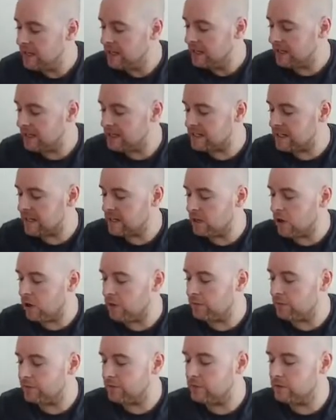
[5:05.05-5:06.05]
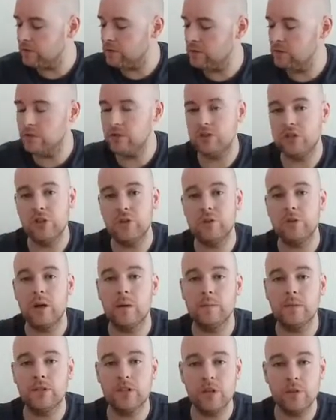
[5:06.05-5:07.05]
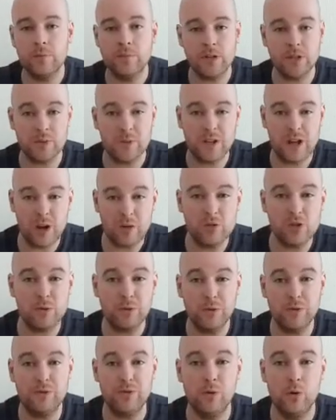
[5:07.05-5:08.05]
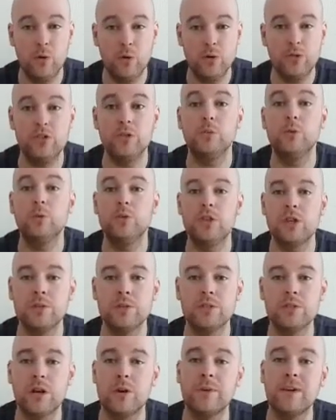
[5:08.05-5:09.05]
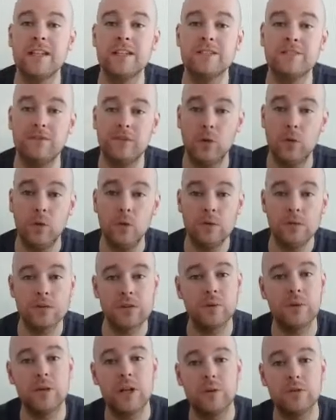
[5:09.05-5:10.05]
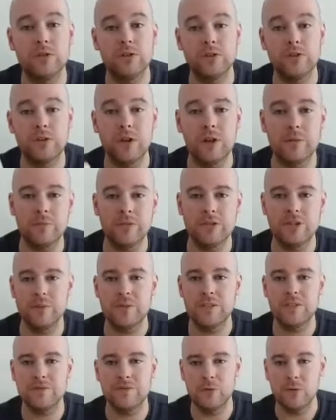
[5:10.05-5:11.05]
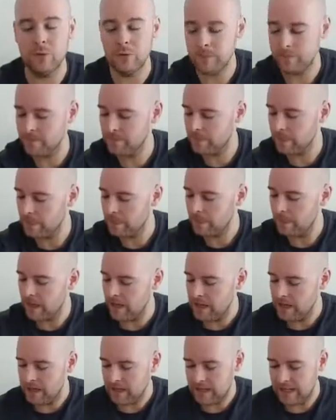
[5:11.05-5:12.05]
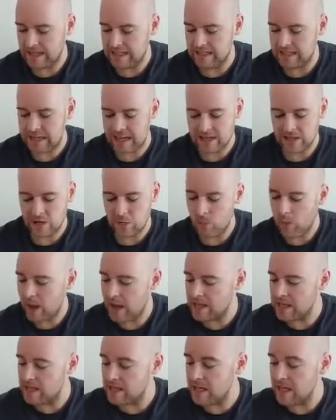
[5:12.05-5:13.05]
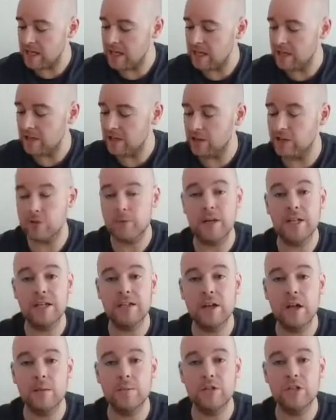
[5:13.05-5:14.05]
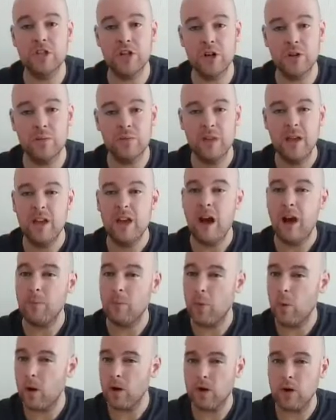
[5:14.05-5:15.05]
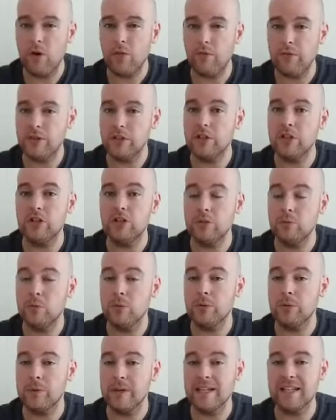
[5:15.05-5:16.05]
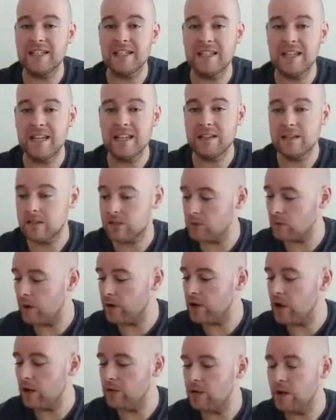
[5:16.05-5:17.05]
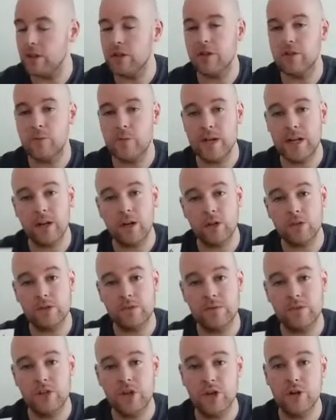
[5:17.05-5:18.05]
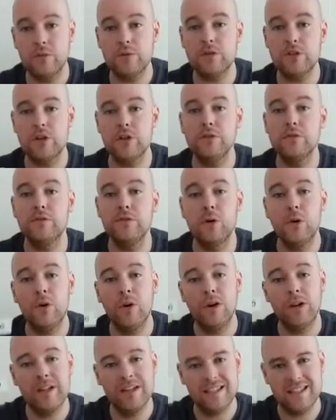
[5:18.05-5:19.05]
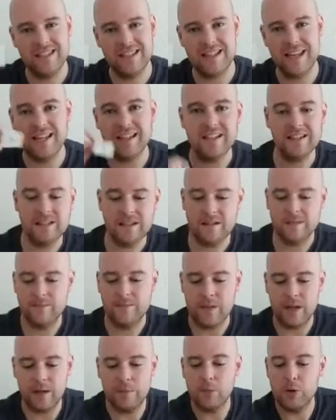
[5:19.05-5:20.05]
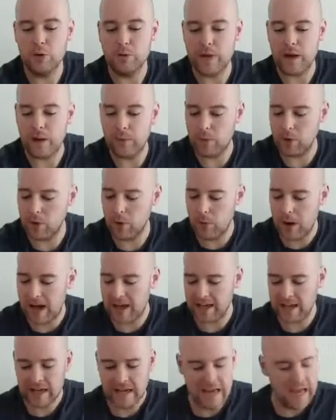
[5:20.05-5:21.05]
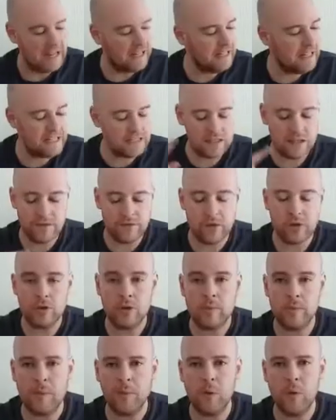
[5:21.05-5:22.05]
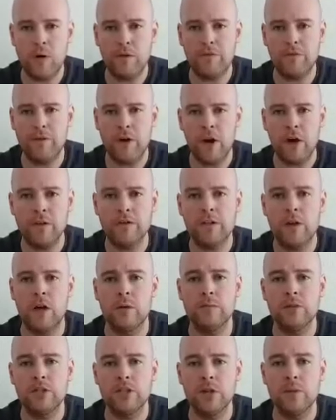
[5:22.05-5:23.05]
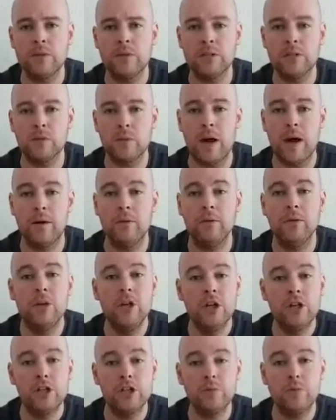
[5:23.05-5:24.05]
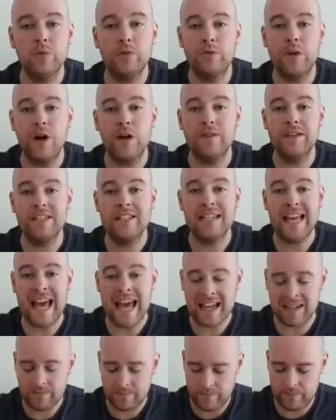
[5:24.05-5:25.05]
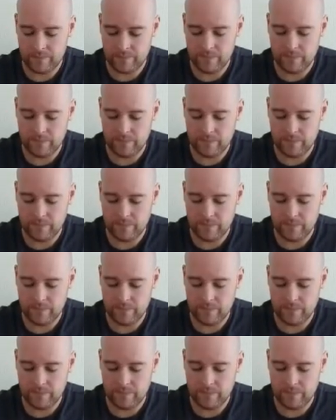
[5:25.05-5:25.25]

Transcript: Let's take off 2 times 2, because we know double 2 is 4. So we know 2 times 2 is 4. Let's take away the 3 times 2. I'm quite confident that double 3 is 6. So I know that 3 lots of 2, 2, 4, 6. I'll move that one away. And let's see if you can remember what 5 times 2 is as well. Double 5 is 10.